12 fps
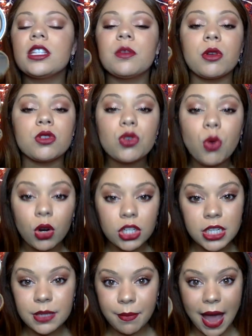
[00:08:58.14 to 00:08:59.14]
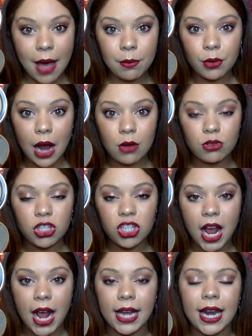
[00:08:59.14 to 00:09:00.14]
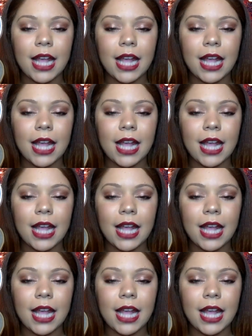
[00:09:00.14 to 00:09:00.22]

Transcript: it's the most gorgeous matte brown shade.